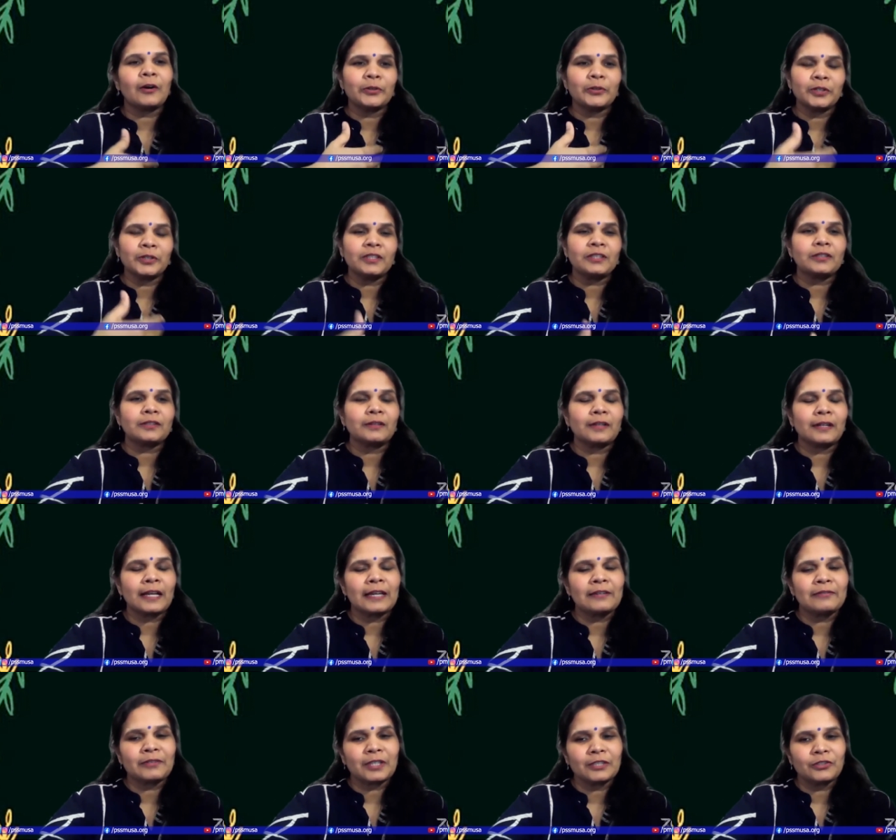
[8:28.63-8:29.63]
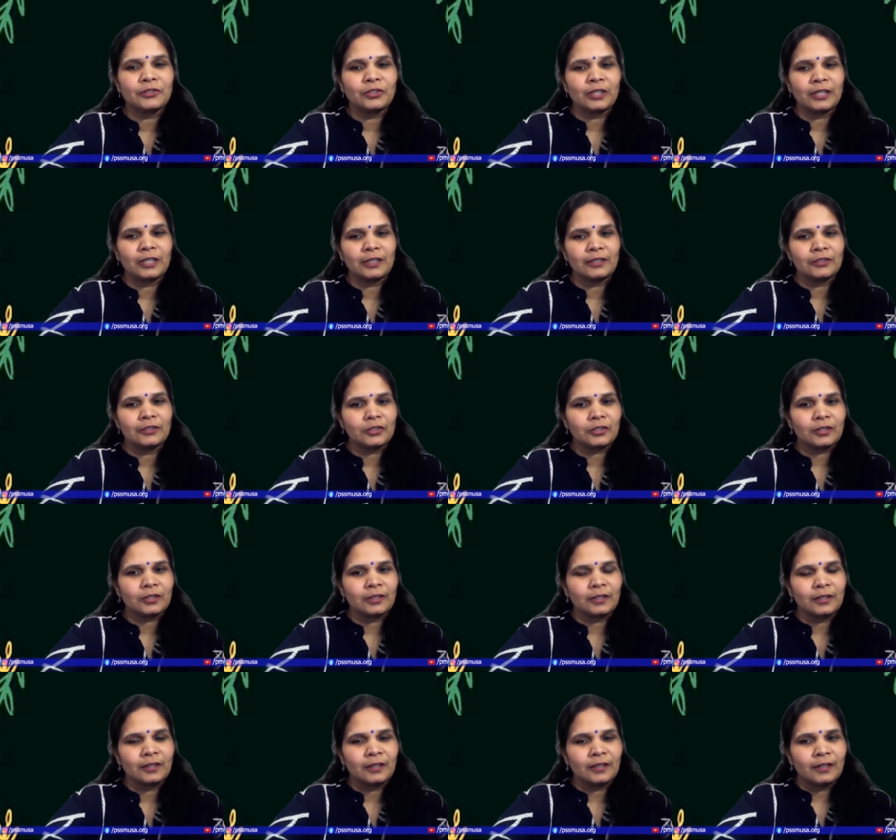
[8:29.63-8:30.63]
how your life can change.
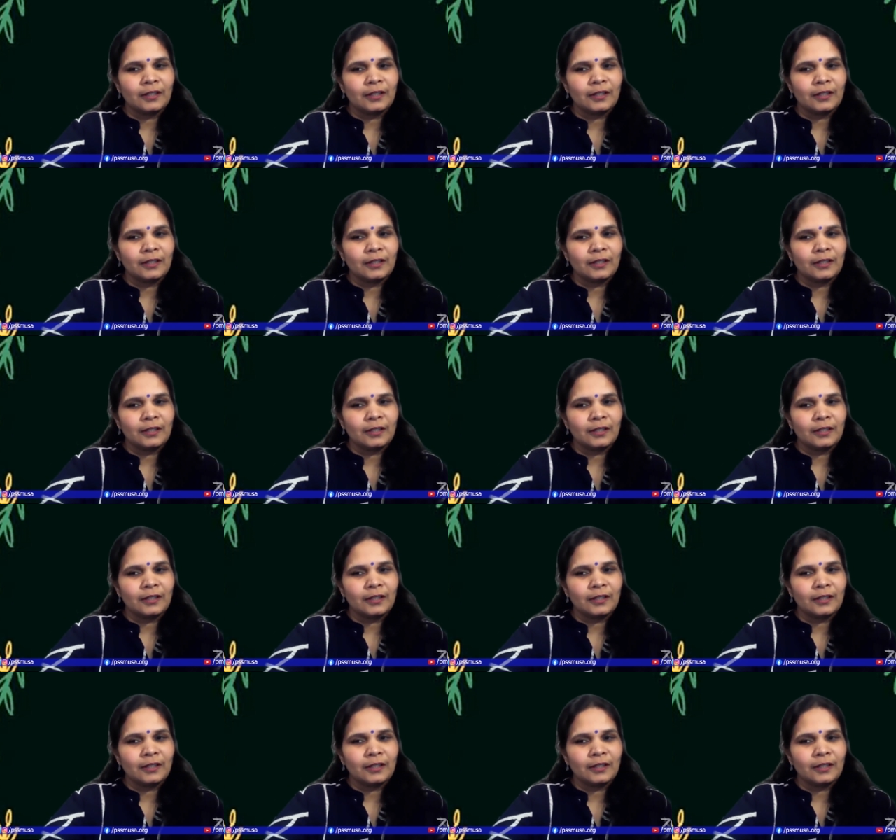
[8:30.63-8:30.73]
